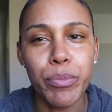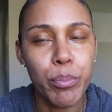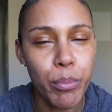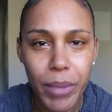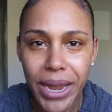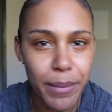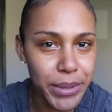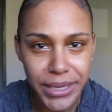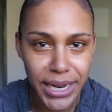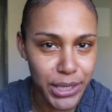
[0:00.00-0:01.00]
Makeup
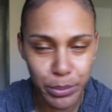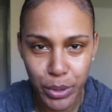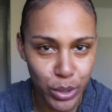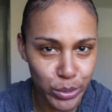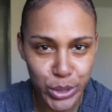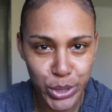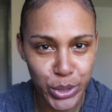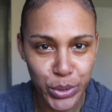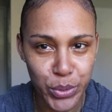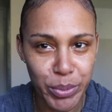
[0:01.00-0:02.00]
is not supposed
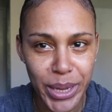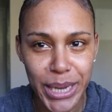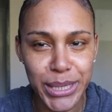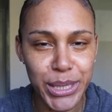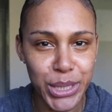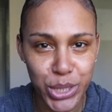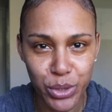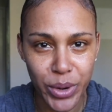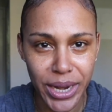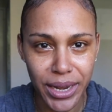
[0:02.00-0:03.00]
to be
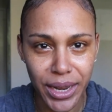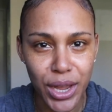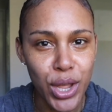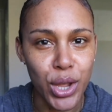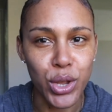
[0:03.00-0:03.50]
accentuating